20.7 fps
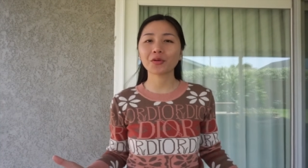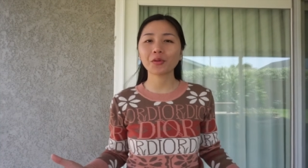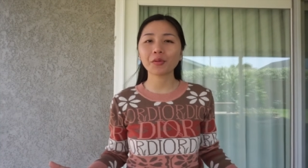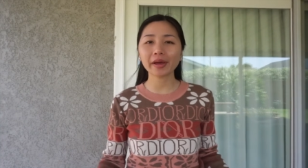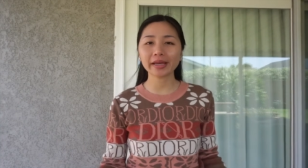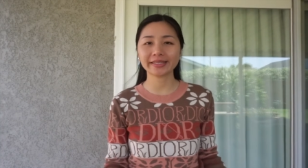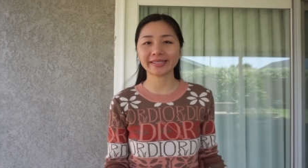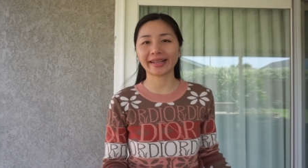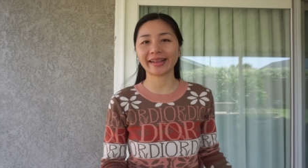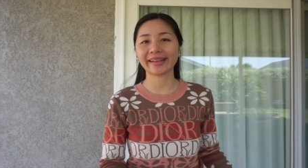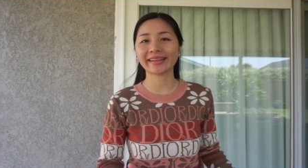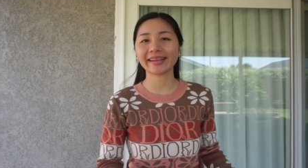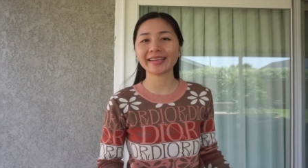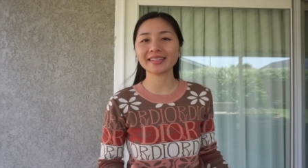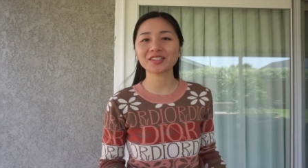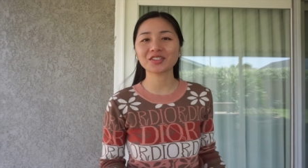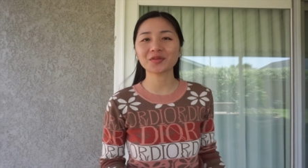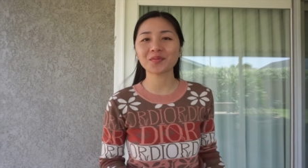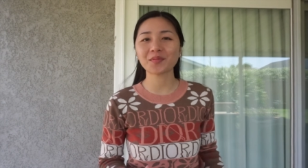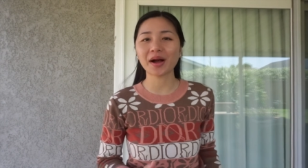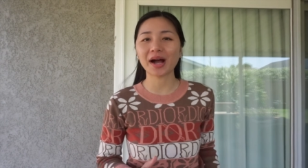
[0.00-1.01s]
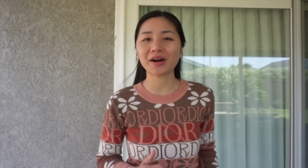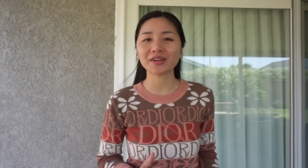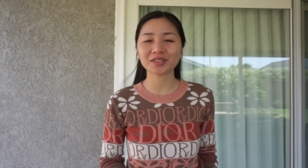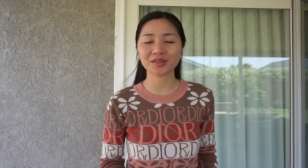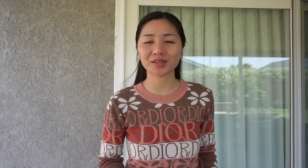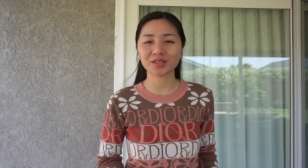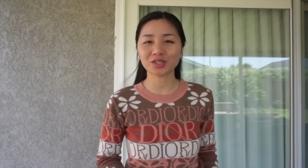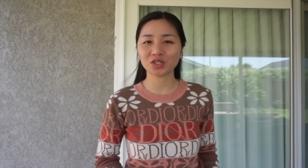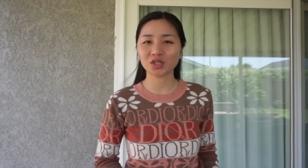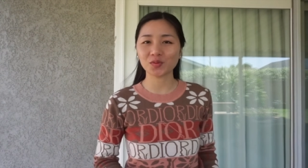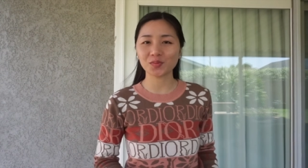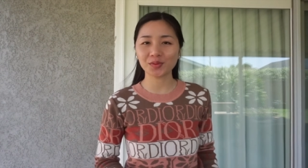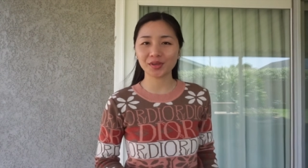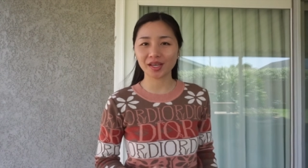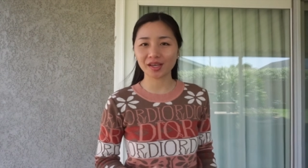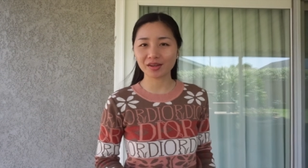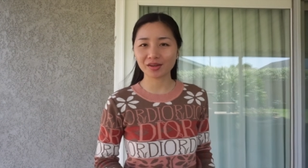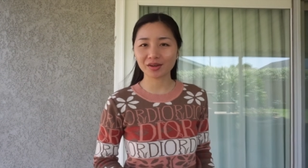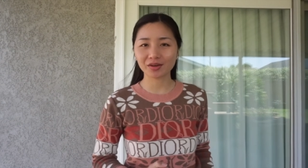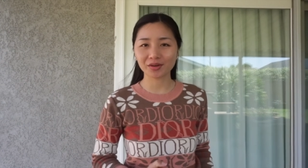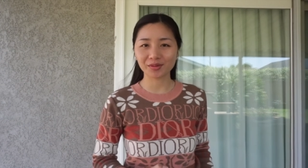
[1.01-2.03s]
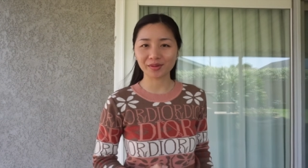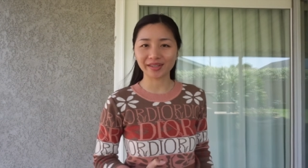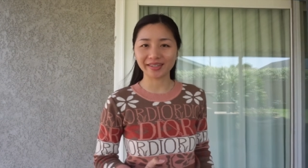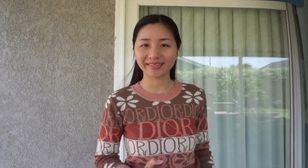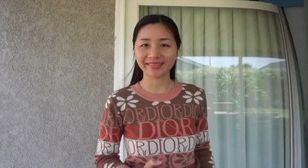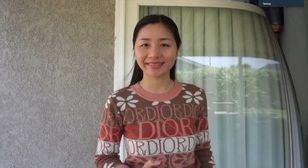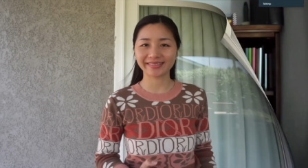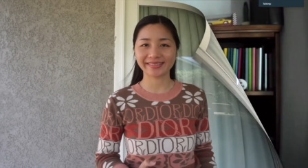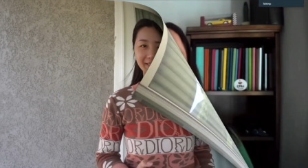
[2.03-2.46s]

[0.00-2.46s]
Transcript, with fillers: great things about the CPA career?